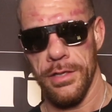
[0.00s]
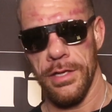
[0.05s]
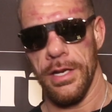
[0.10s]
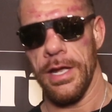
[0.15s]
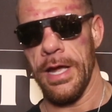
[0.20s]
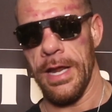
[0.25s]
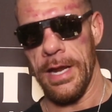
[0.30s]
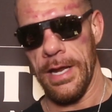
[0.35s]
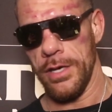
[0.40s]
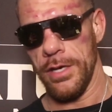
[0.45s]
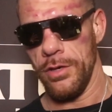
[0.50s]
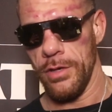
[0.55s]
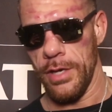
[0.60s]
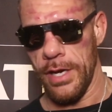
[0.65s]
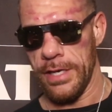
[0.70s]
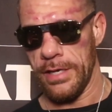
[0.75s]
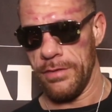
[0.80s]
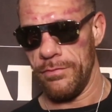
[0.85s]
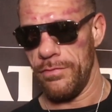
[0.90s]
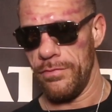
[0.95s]
and
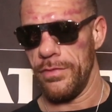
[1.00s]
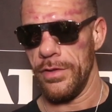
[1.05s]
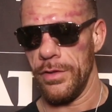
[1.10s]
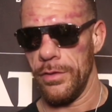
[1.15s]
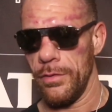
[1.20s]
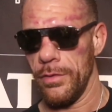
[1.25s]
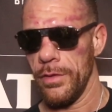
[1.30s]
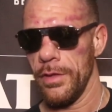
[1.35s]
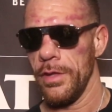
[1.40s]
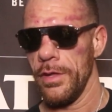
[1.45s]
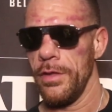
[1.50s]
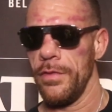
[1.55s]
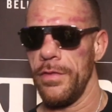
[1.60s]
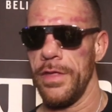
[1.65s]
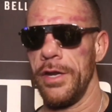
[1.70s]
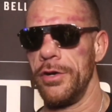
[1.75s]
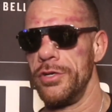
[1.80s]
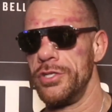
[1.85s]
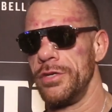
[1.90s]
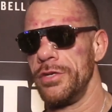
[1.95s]
I could feel
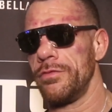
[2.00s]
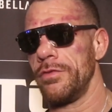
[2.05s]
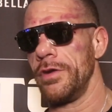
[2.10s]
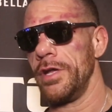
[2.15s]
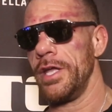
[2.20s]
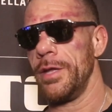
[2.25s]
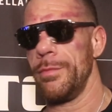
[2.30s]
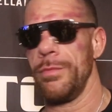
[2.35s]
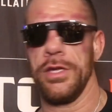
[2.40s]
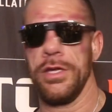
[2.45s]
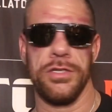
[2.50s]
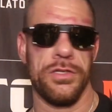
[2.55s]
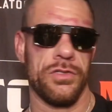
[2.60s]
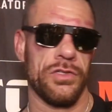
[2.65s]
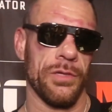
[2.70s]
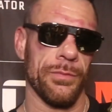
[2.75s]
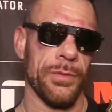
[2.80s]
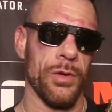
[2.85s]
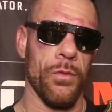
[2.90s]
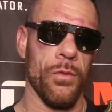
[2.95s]
the energy for him, it just
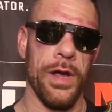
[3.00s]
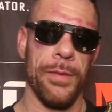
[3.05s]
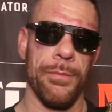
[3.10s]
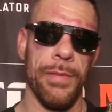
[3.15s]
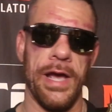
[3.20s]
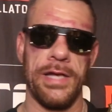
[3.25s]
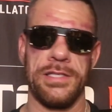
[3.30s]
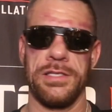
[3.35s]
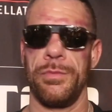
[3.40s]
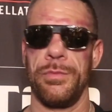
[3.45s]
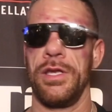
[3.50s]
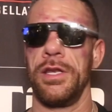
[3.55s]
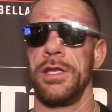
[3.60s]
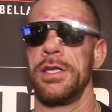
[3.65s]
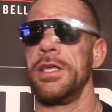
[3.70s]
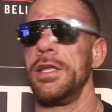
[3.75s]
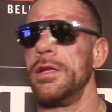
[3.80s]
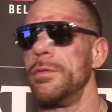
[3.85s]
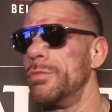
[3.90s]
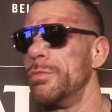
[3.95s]
took me right back to being a
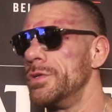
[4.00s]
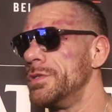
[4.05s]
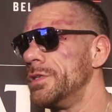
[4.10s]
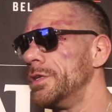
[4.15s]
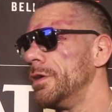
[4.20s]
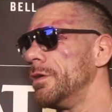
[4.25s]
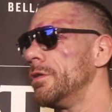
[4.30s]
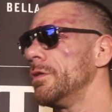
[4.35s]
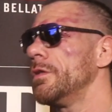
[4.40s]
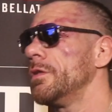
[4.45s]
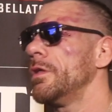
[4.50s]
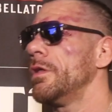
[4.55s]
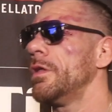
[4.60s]
kid in Brazil,